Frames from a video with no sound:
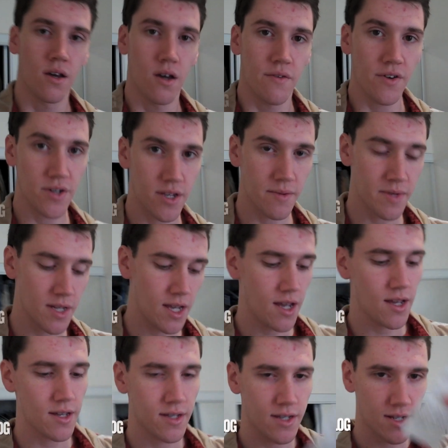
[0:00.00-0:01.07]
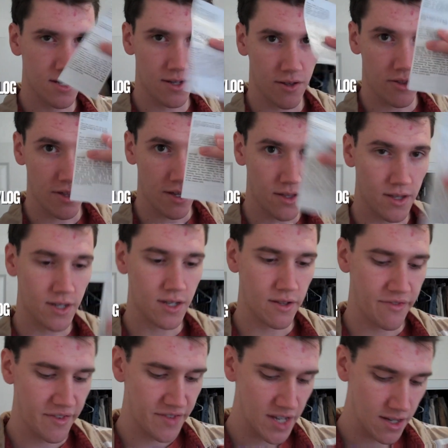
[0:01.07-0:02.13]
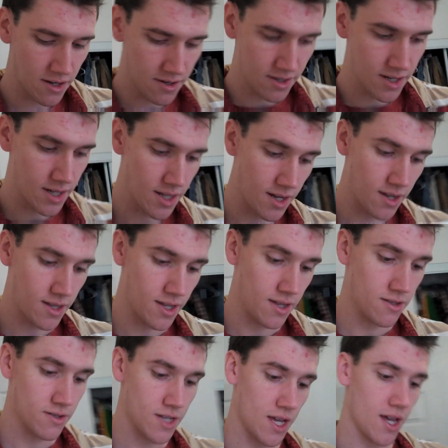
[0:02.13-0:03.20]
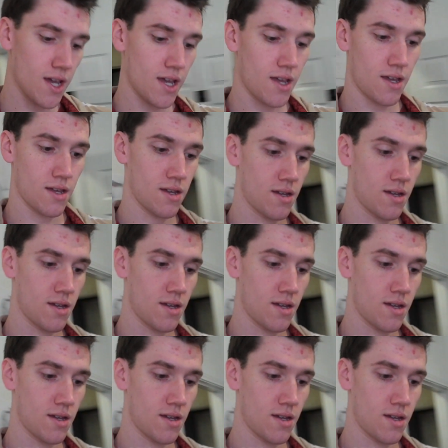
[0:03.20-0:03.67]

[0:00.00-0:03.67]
First up today is this little thing. This is the $15 ticket I got the other day.